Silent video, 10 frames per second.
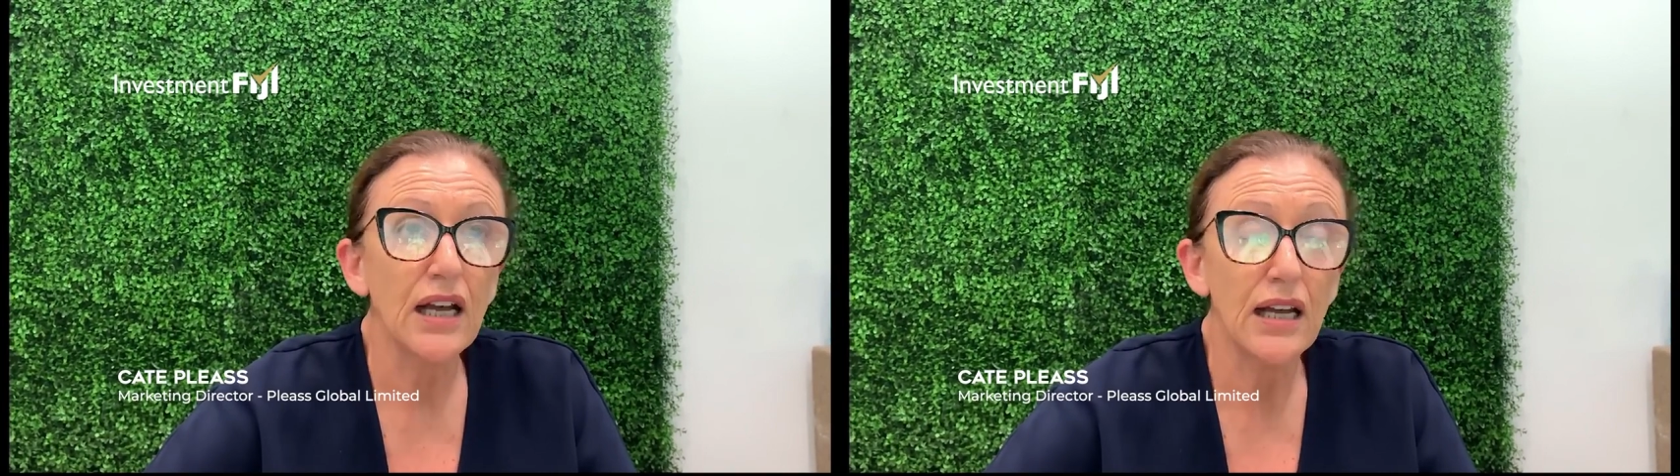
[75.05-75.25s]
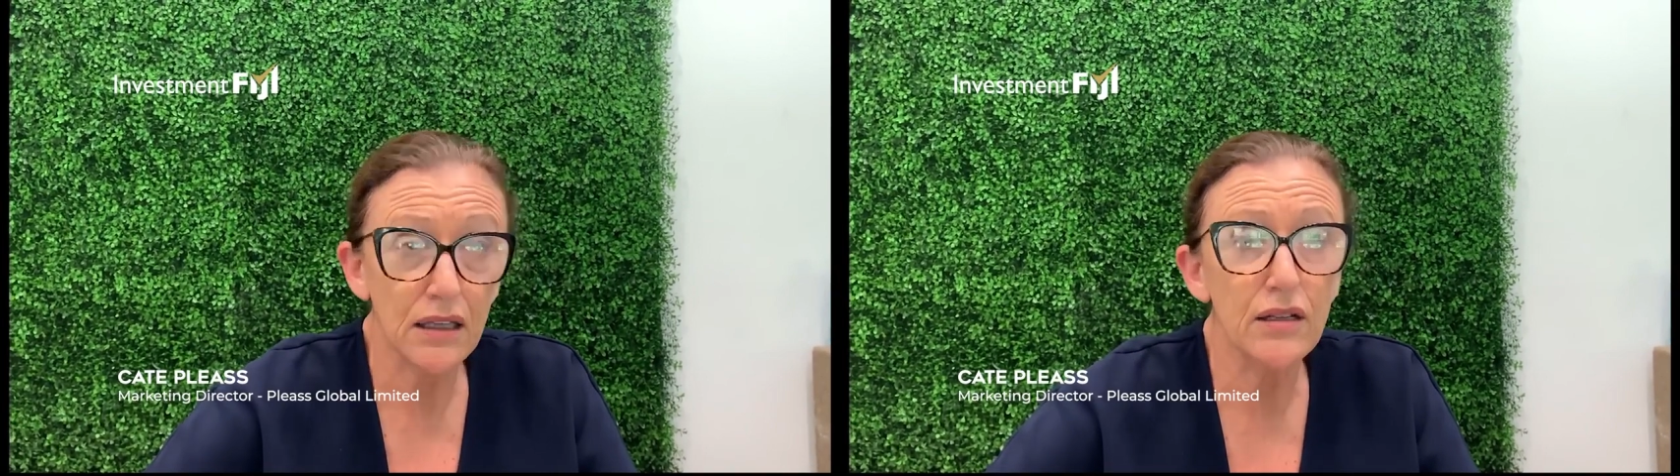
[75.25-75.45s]

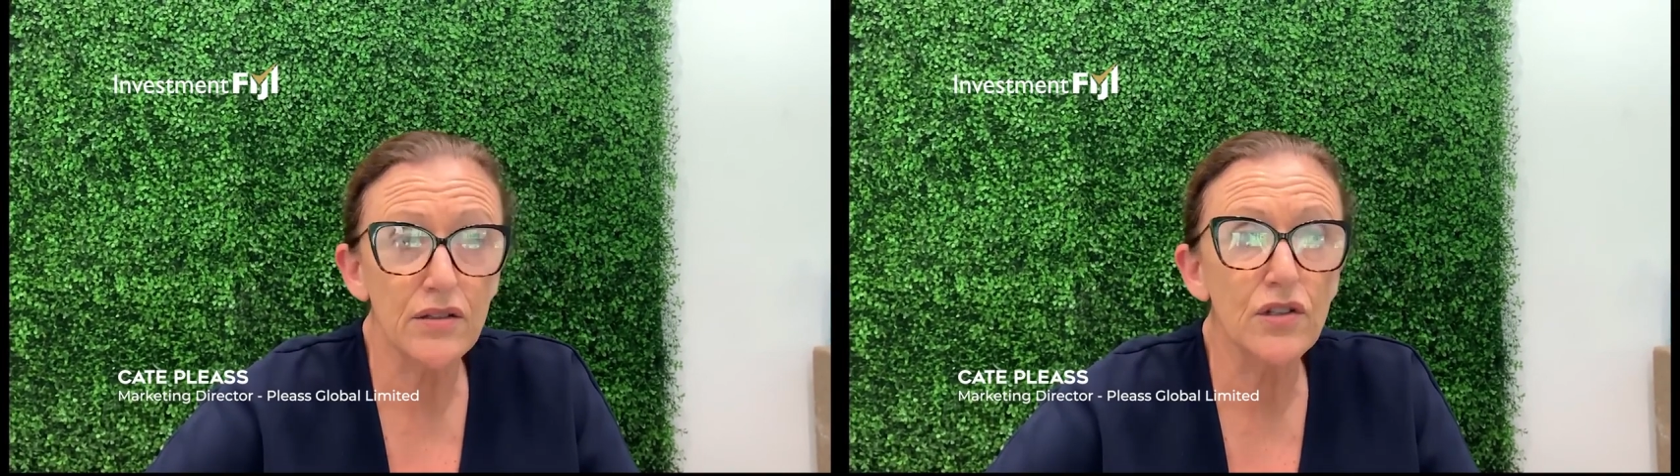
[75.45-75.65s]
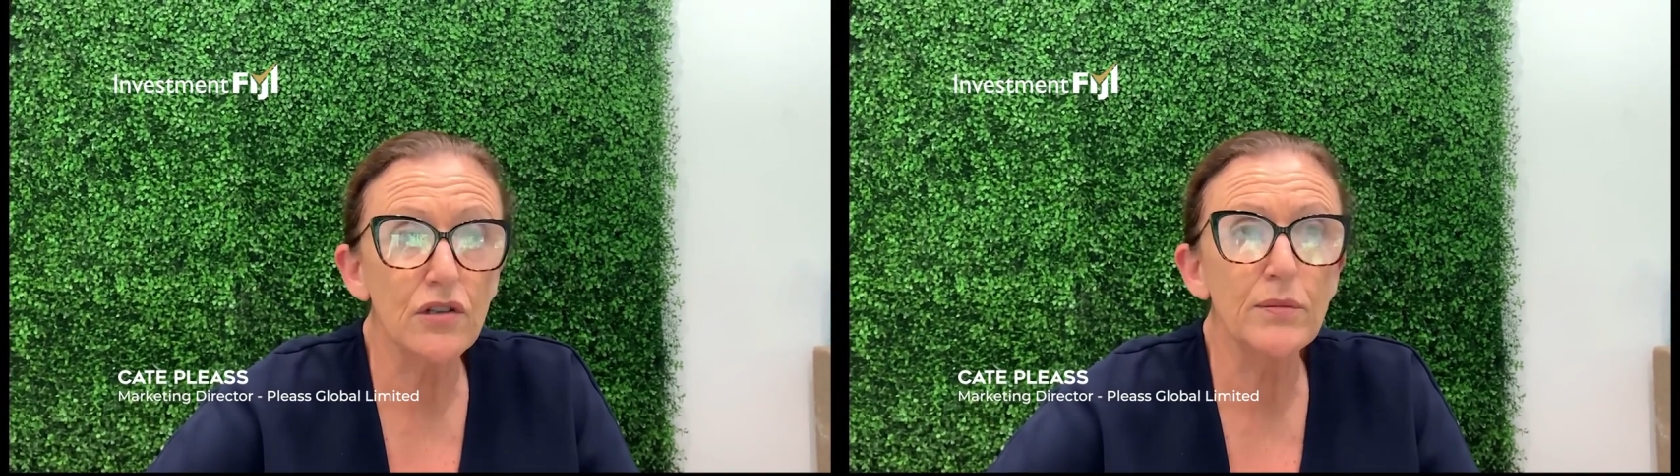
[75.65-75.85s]
and
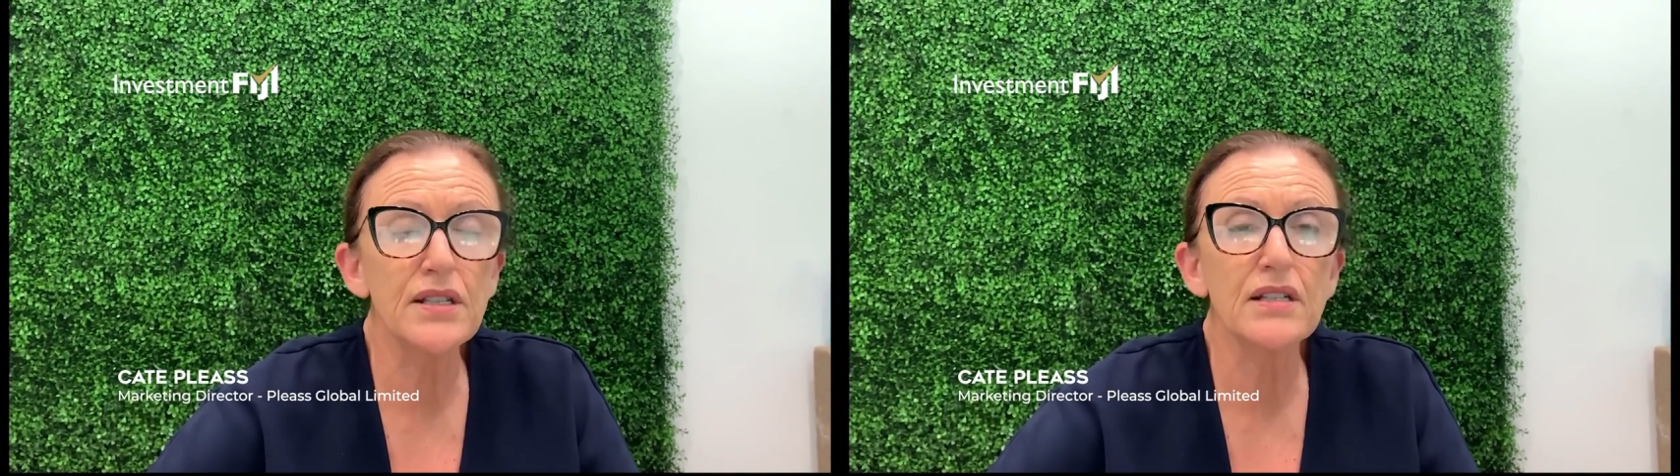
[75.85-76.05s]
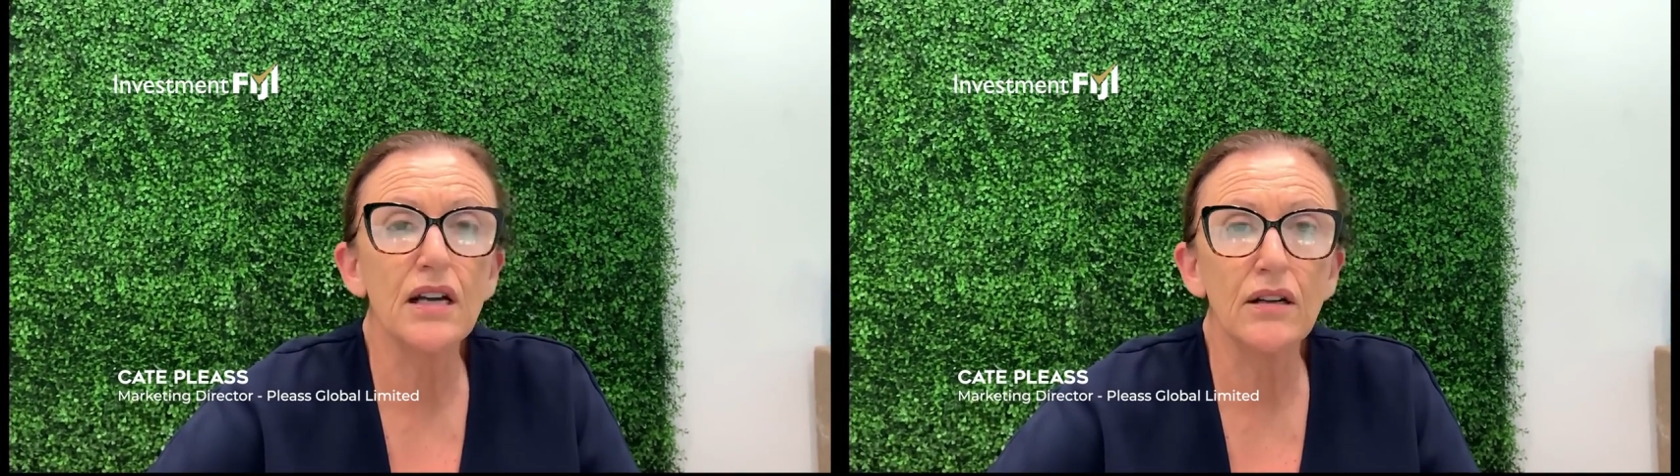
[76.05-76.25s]

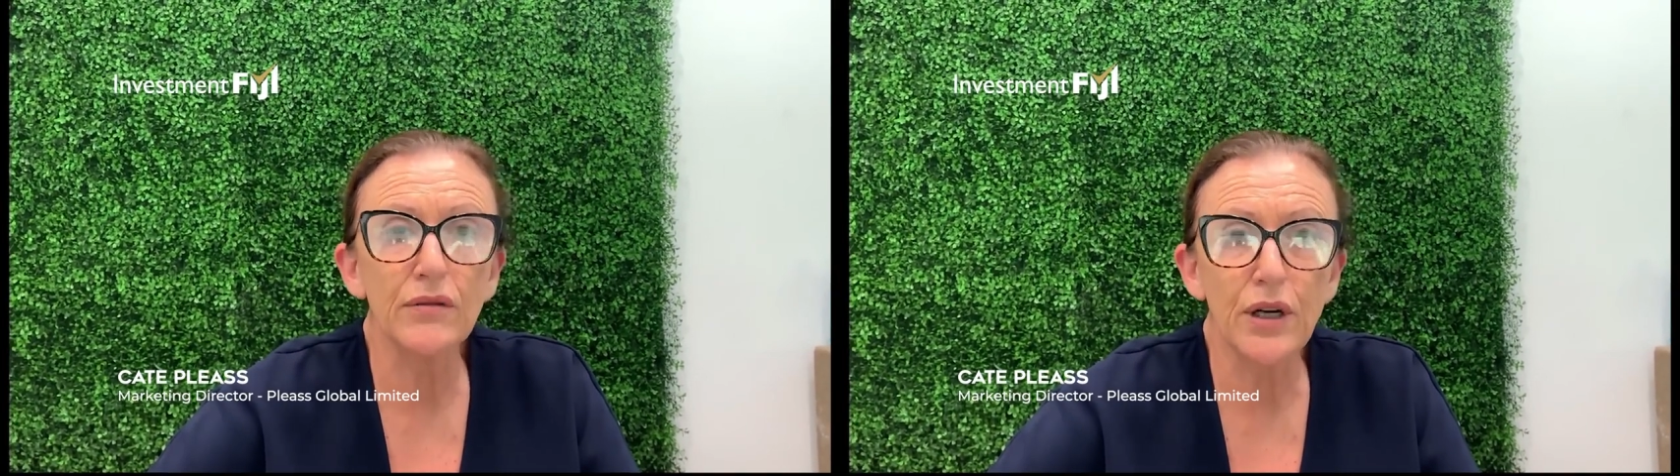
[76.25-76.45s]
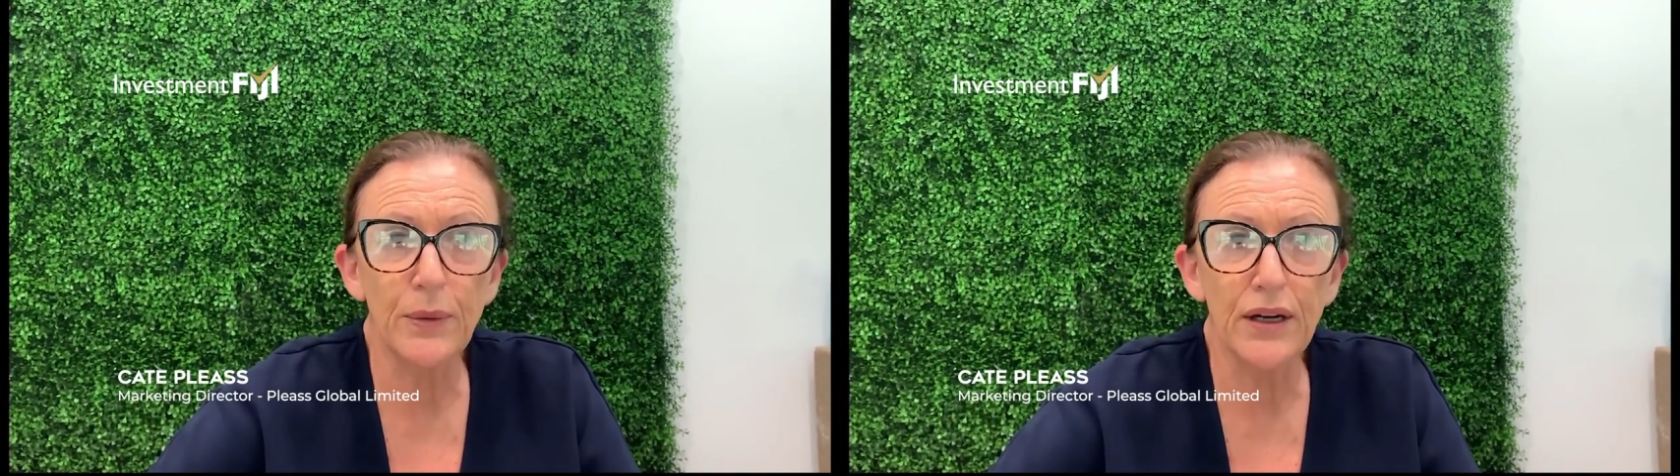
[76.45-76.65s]
consumers are
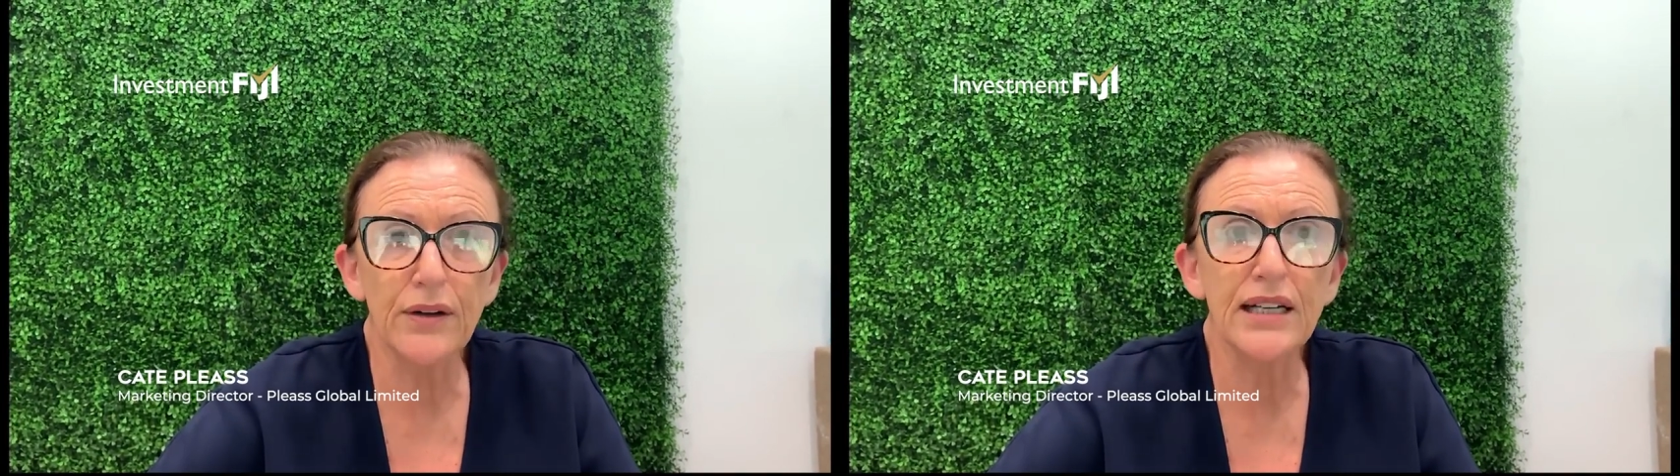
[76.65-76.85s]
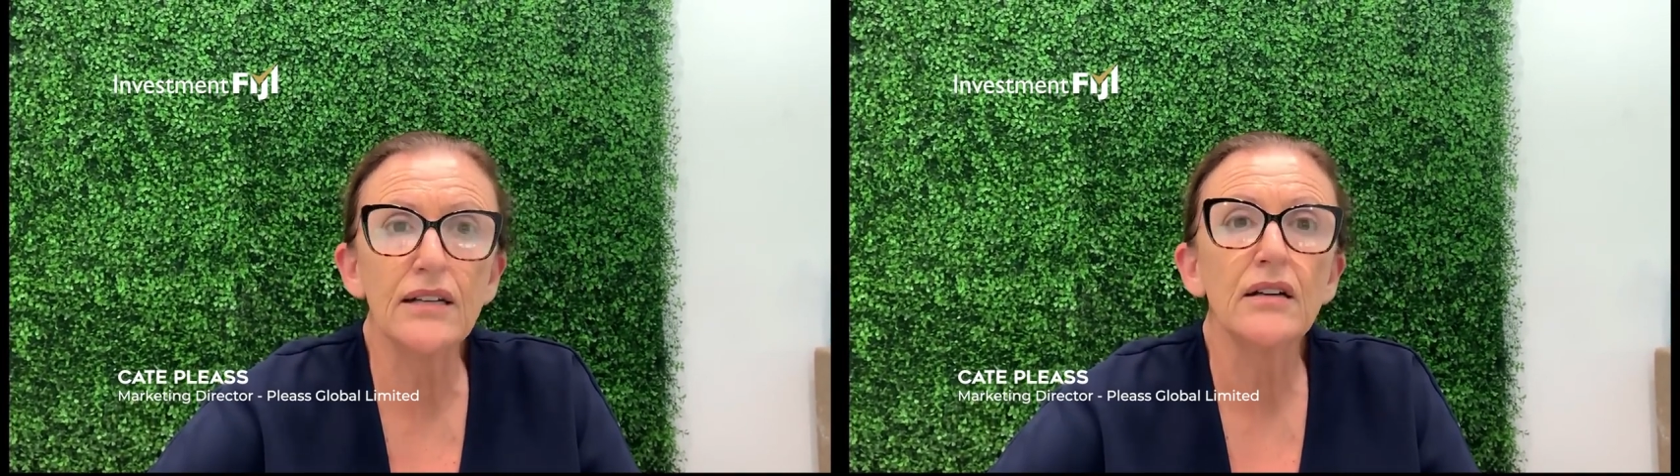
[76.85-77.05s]

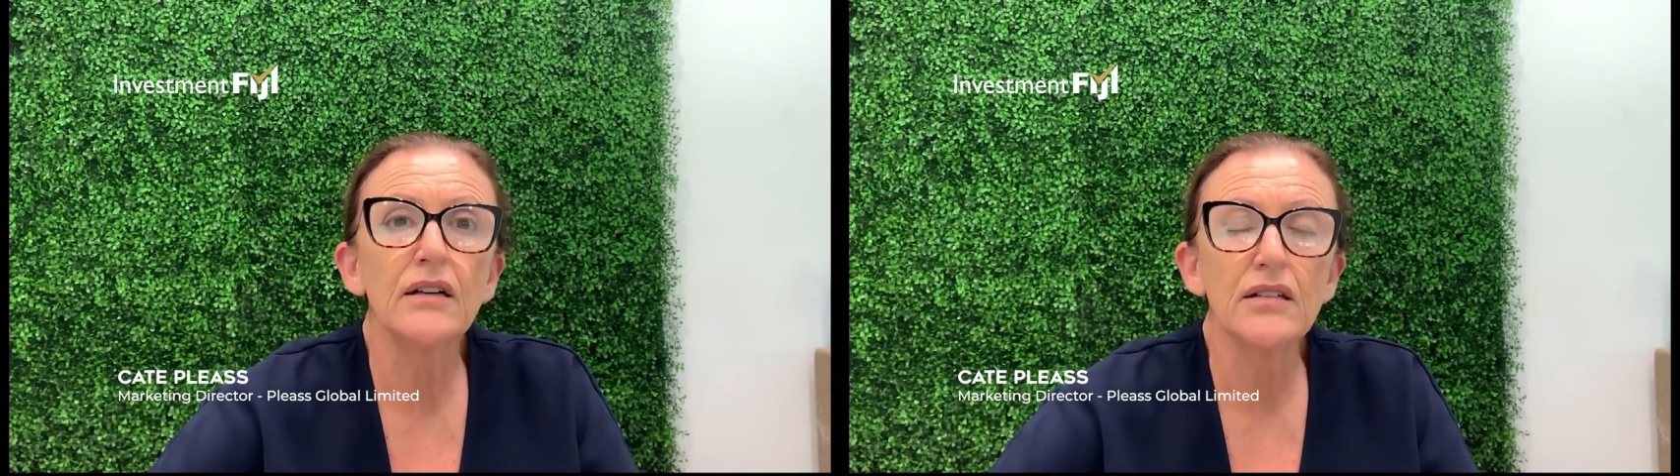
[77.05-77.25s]
requiring